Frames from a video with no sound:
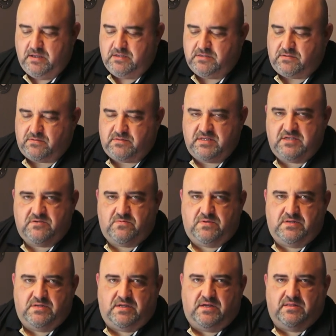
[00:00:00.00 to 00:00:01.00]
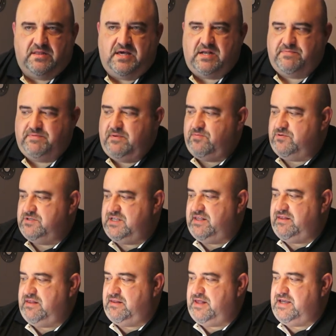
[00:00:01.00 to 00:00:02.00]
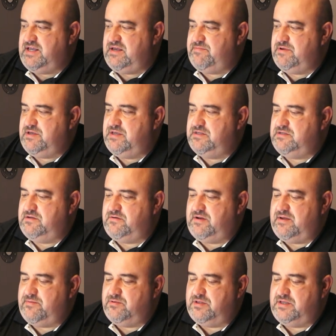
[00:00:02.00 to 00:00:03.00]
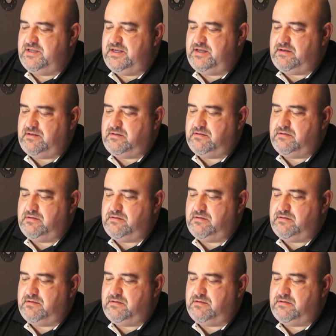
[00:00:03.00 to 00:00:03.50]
So this one, a lot of people say they like it because you're able to get